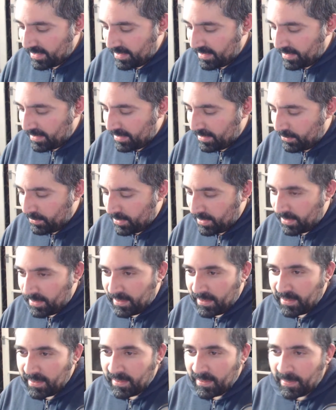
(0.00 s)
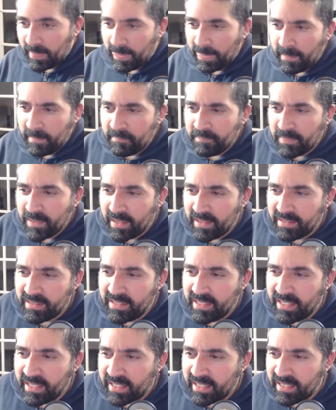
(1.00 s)
yeah.
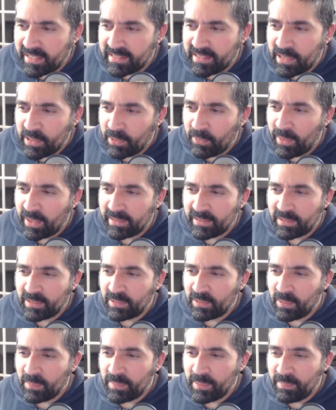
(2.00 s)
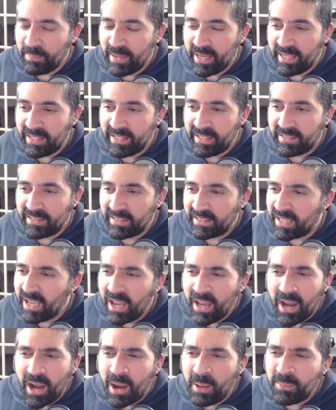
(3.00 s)
Z, is there a way to stop the beard itching?
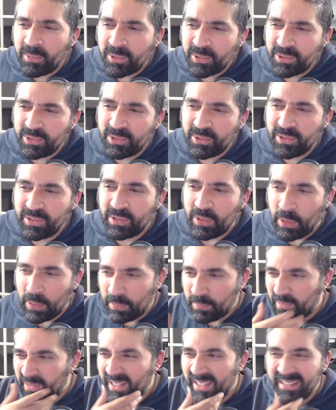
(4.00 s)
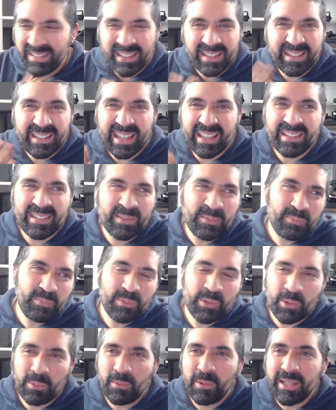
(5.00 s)
I'm not sure, Simon. It just gets
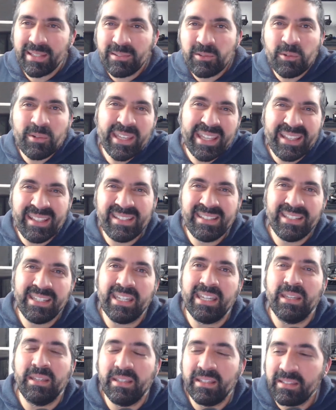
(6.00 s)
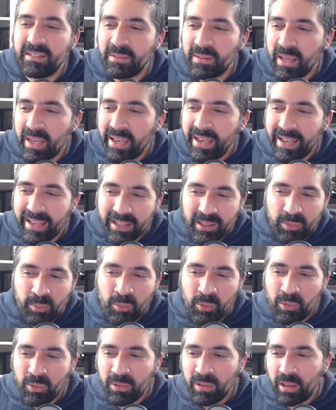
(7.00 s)
to, it's not itchy. It's
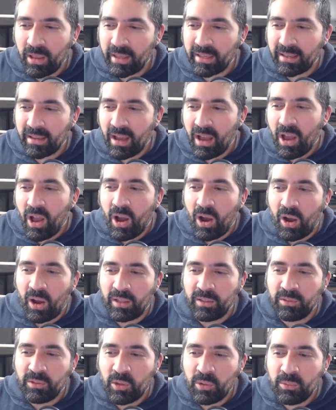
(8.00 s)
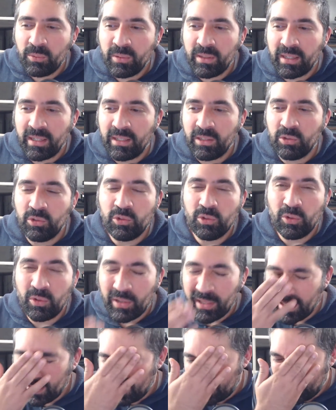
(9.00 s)
more like I don't
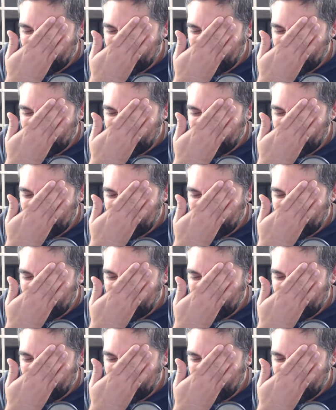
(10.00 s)
enjoy